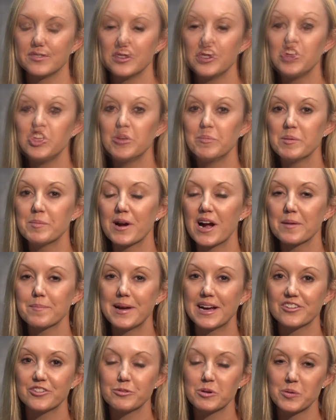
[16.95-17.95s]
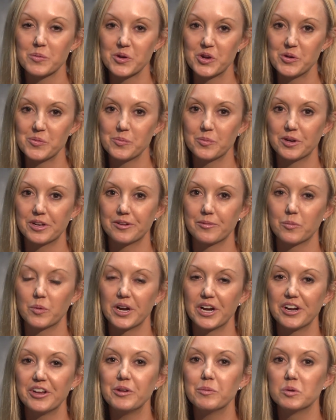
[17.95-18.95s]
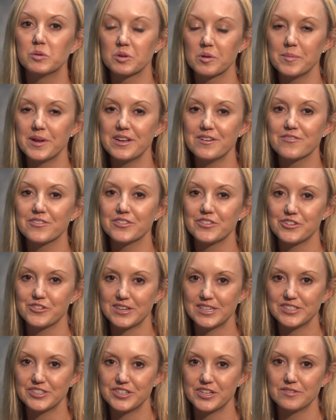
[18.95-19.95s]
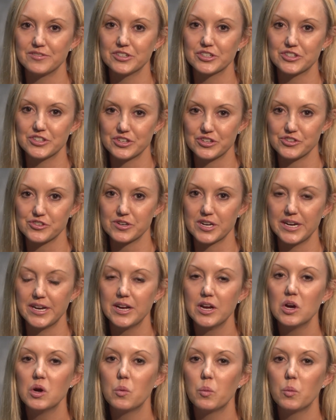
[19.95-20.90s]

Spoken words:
You'll be brought back to a room where you will remain for the duration of your surgery.